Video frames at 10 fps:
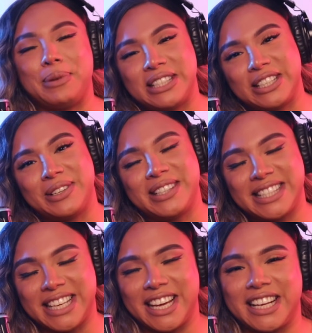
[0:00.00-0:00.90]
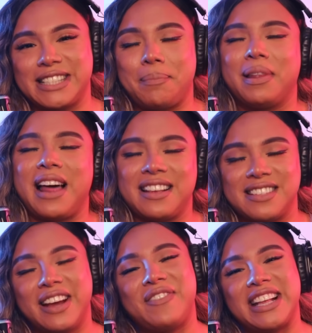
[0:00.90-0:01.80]
episode 6,
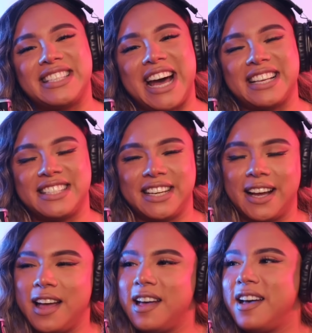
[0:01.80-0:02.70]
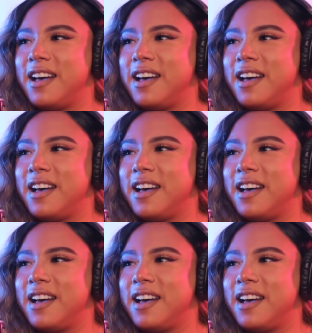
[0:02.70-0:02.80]
Plastic Fantastic.